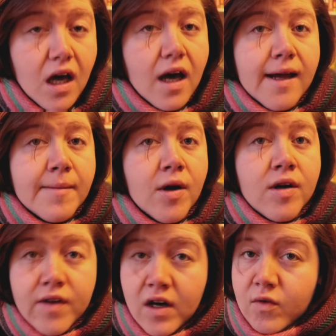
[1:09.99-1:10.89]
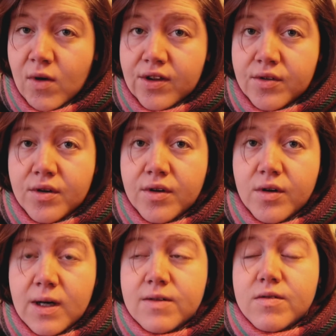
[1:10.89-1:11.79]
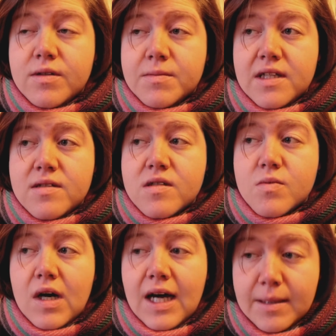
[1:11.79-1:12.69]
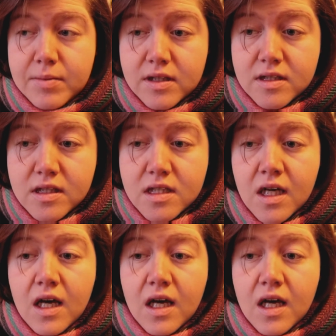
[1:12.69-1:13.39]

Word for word: I am over halfway through Hillary Rodden Clinton's What Happened,